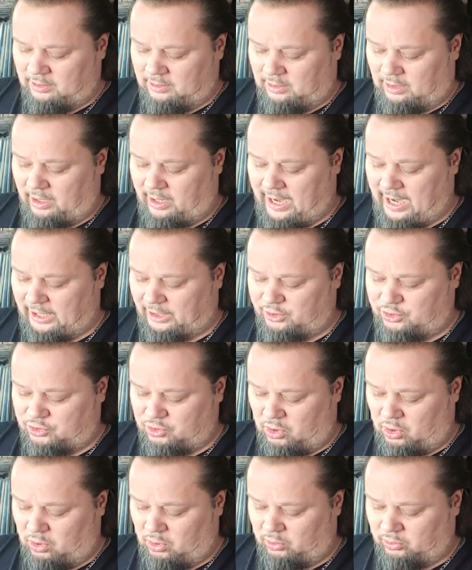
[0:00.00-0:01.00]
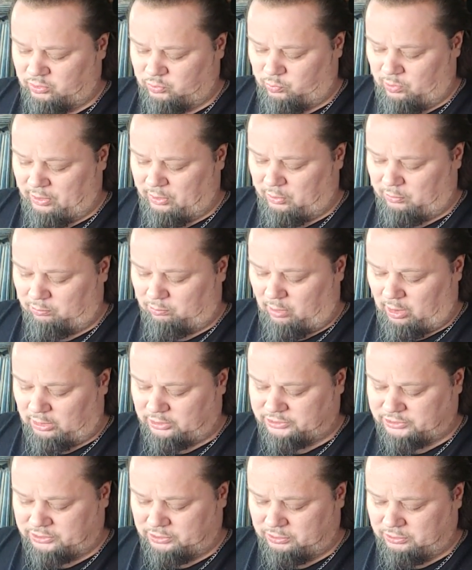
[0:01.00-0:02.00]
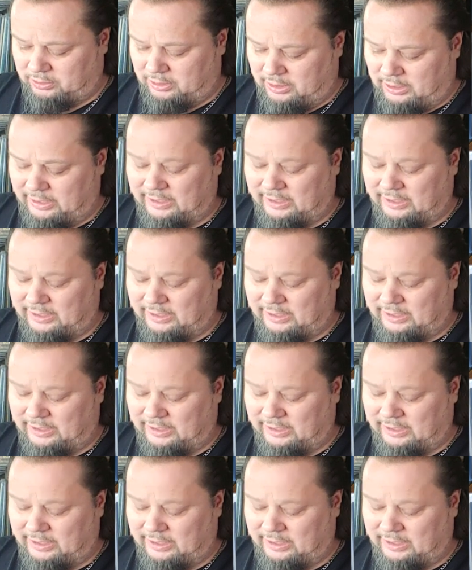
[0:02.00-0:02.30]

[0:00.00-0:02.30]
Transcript: Hank Jones, Wendell Marshall,